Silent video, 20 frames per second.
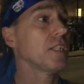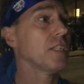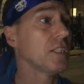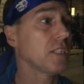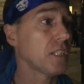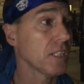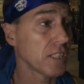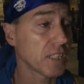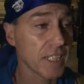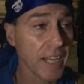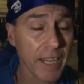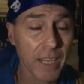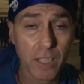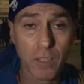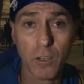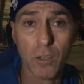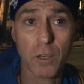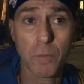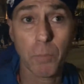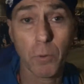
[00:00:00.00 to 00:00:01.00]
she's taken
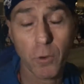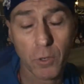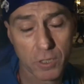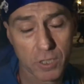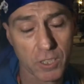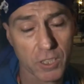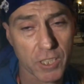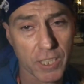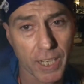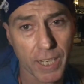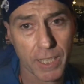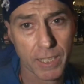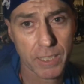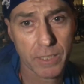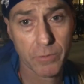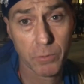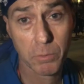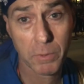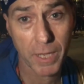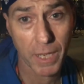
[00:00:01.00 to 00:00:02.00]
on a poison chalice
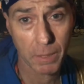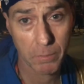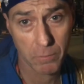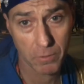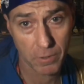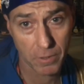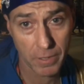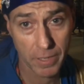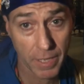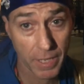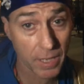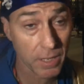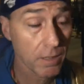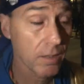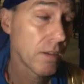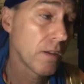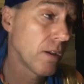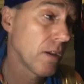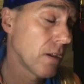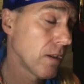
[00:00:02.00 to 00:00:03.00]
from Cameron. Yeah,
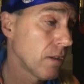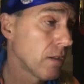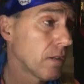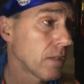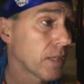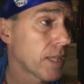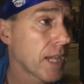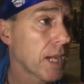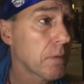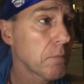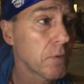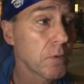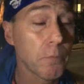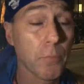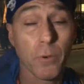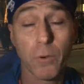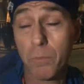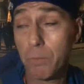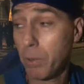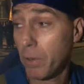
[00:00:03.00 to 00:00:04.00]
Cameron
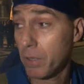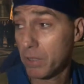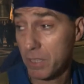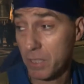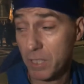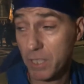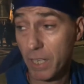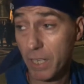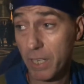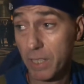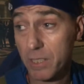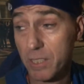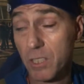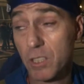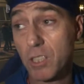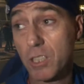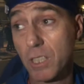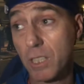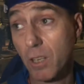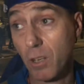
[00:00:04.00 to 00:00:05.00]
passed the chalice.
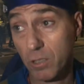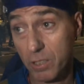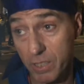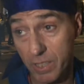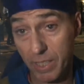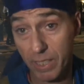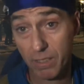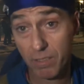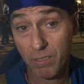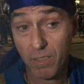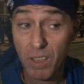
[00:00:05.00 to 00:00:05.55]
She got it.